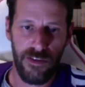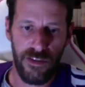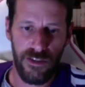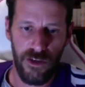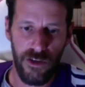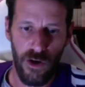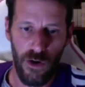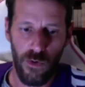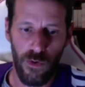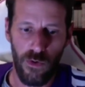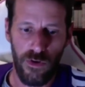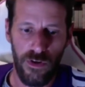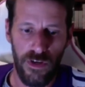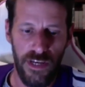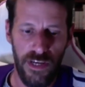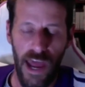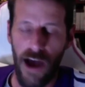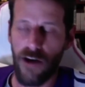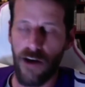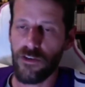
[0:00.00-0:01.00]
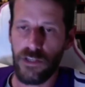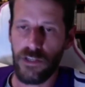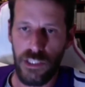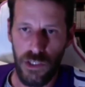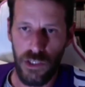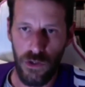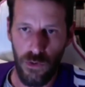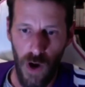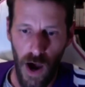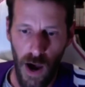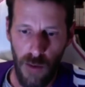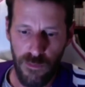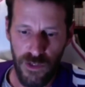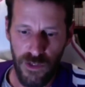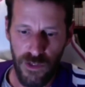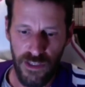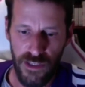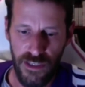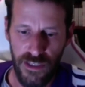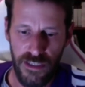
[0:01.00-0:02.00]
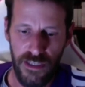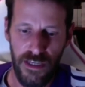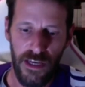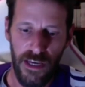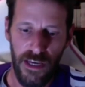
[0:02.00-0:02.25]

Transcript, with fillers: So now there's two options.